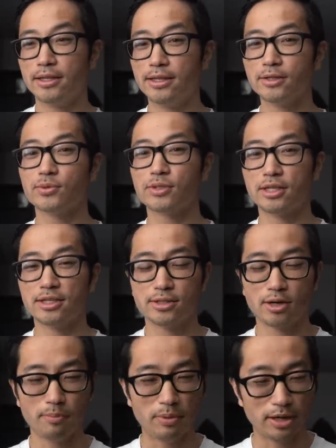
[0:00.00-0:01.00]
this was gonna
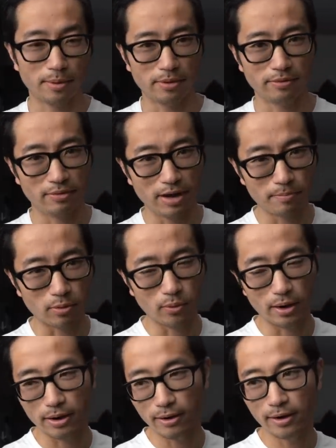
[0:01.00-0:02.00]
start becoming
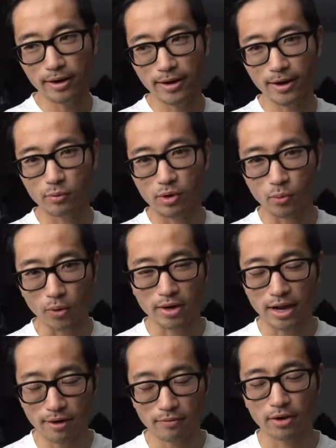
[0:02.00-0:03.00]
vaporware and we
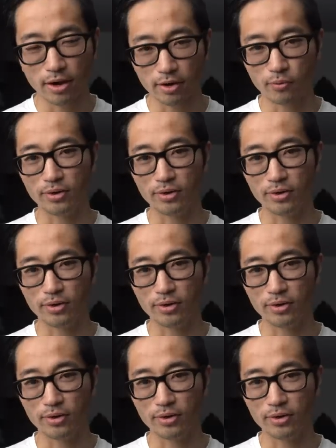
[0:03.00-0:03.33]
weren't ever gonna